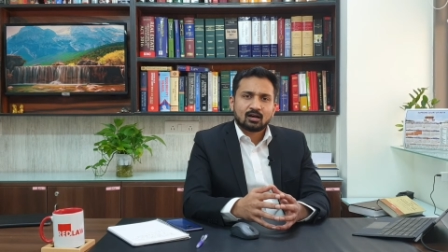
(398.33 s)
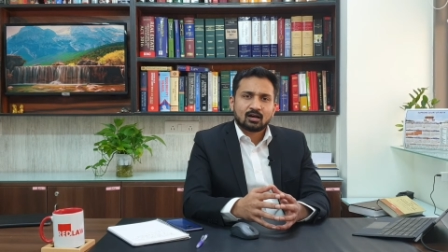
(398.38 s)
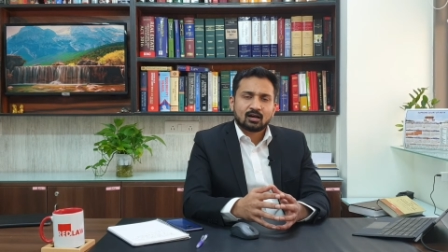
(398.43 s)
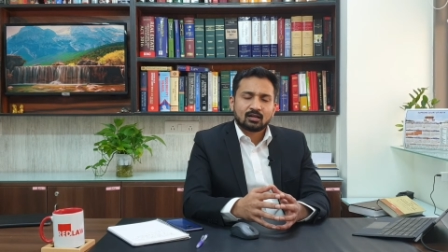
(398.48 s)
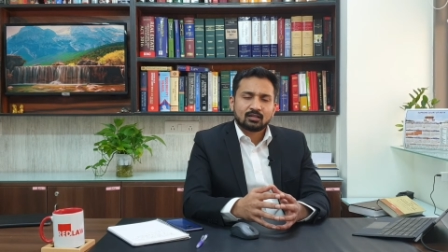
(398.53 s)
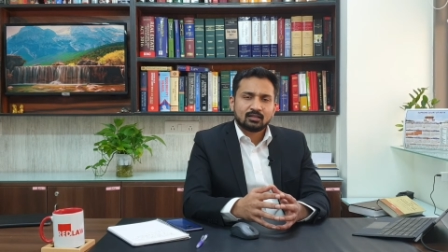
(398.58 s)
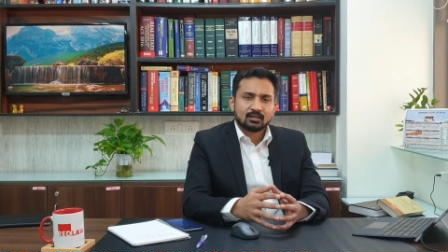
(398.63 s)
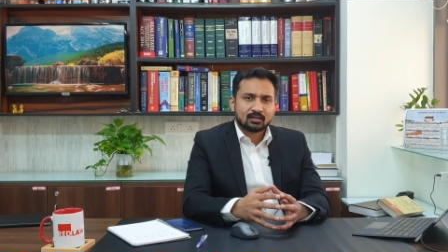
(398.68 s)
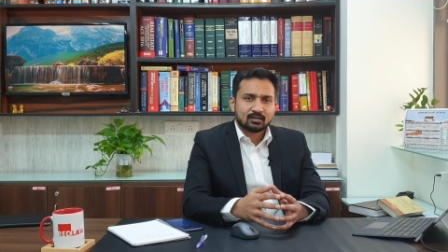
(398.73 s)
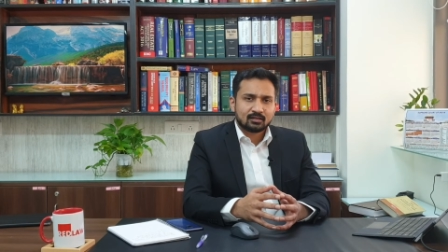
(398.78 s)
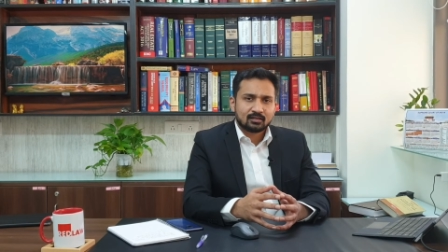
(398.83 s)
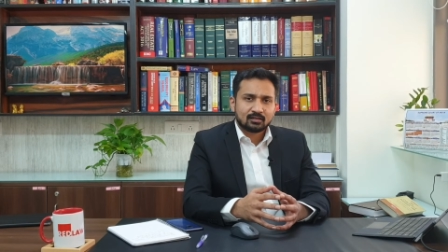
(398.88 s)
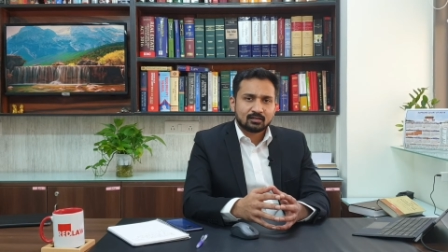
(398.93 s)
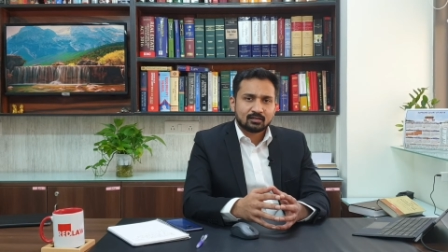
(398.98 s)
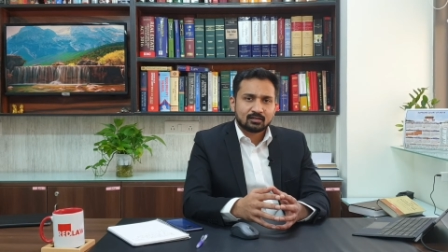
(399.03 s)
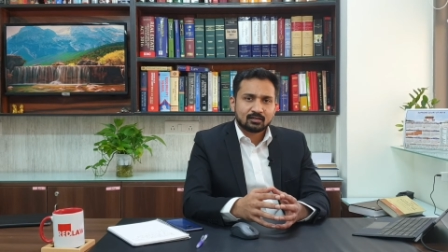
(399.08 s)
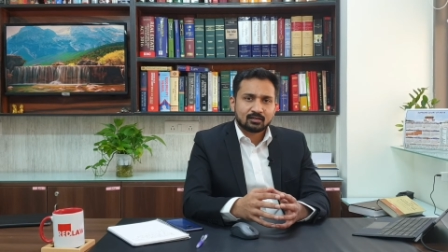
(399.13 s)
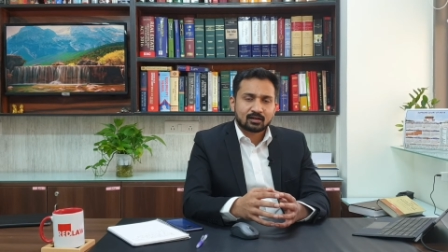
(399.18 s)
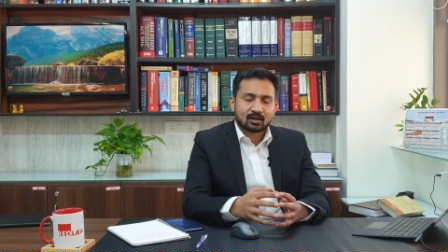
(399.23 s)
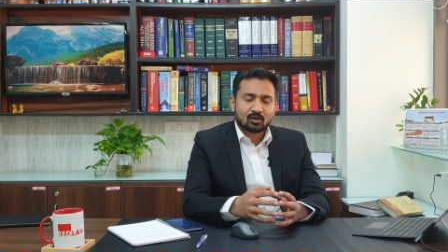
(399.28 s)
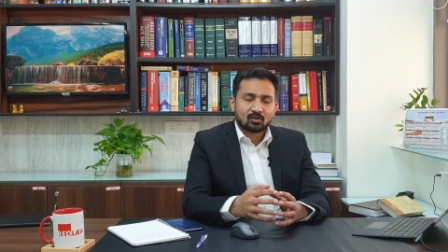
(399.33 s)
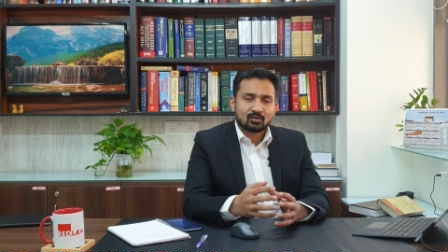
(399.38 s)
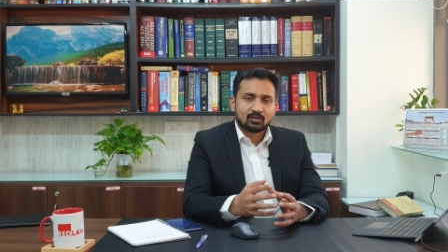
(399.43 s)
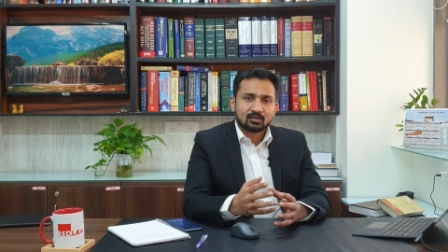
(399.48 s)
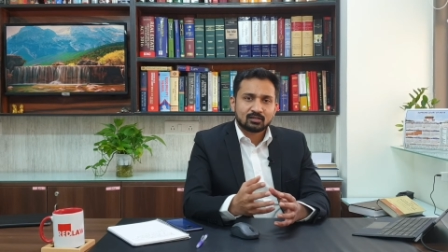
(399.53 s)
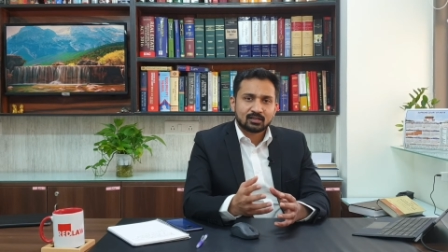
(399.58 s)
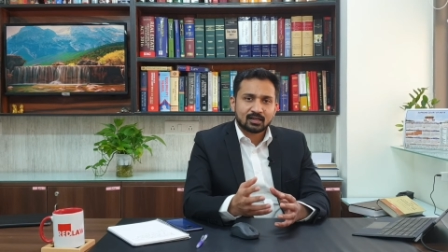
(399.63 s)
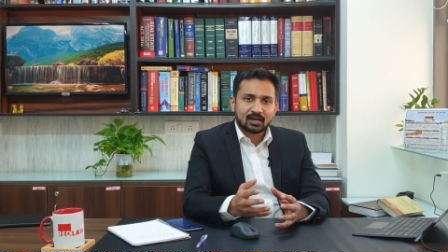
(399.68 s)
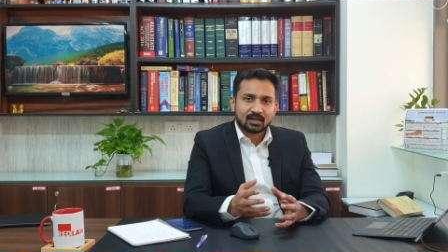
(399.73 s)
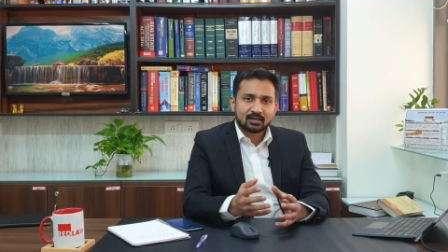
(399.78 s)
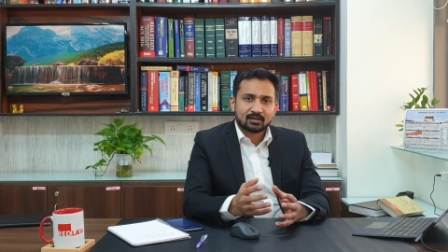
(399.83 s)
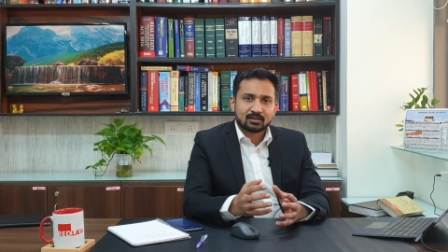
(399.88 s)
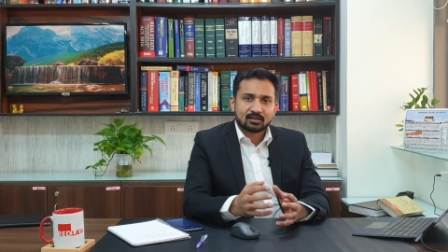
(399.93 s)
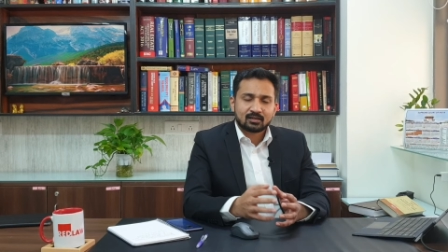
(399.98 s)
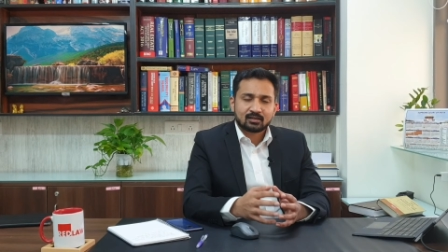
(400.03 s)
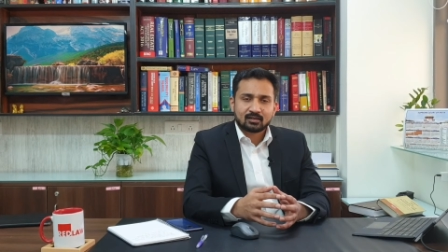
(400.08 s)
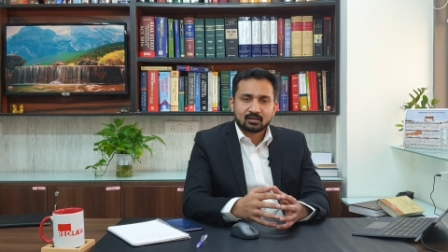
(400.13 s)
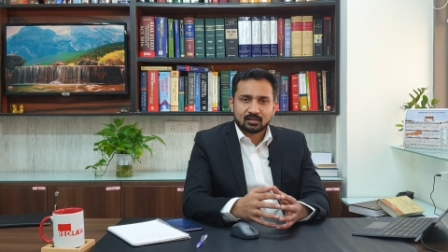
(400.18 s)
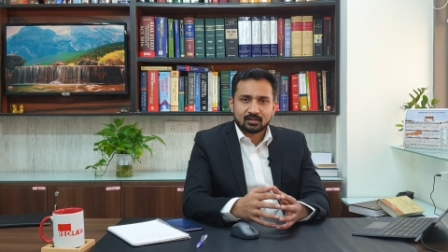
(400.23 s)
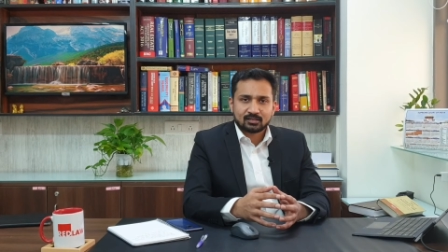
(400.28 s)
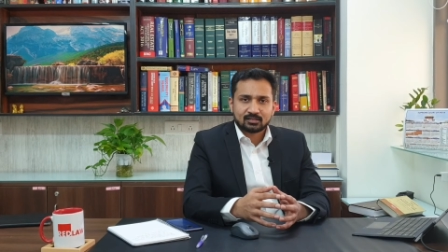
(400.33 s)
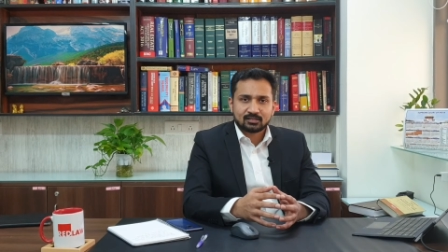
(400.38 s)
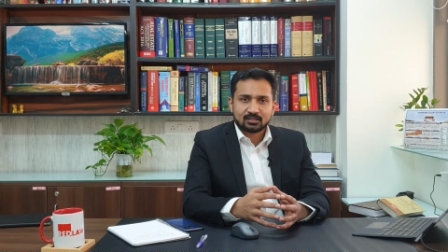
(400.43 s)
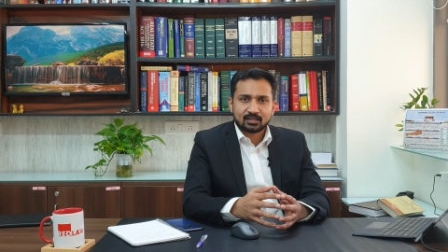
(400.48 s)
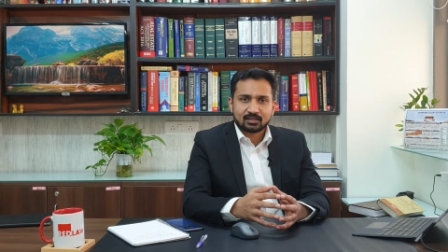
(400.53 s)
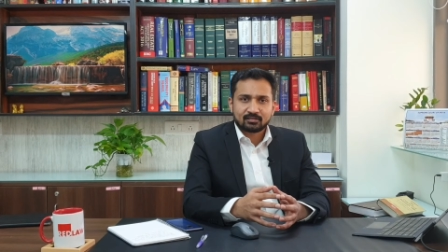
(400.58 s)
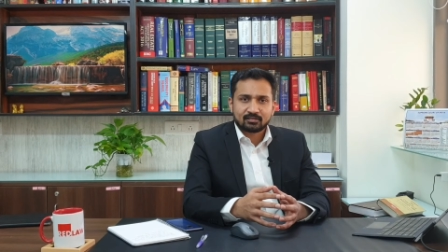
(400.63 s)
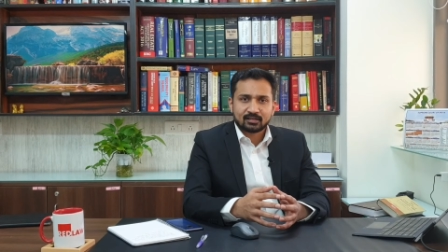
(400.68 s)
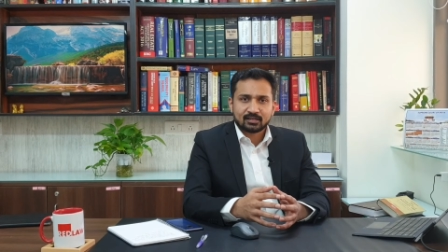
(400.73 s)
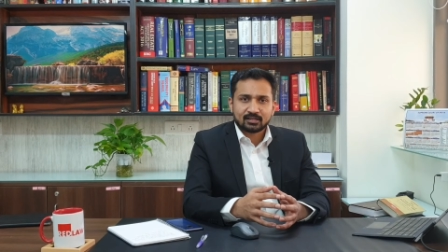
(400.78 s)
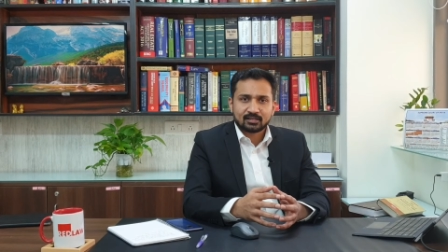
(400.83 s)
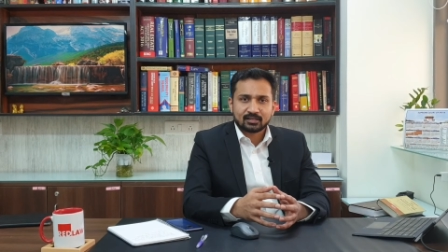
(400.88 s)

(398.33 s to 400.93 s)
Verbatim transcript: other ground that is generally